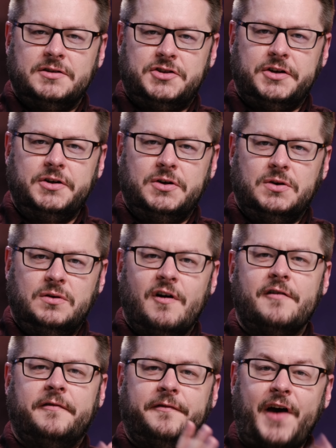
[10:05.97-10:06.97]

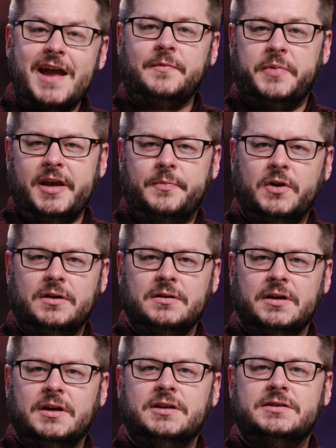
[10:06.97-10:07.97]
to fight
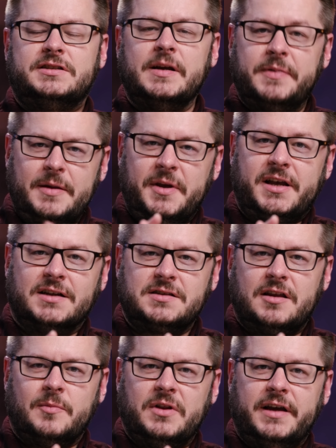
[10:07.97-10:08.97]
people simply
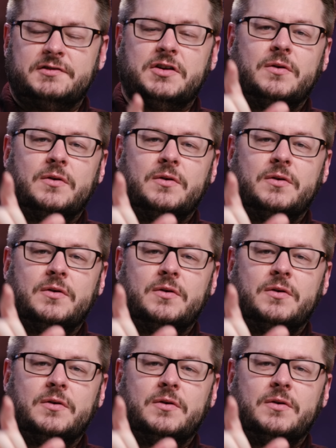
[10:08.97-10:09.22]
because of their belief.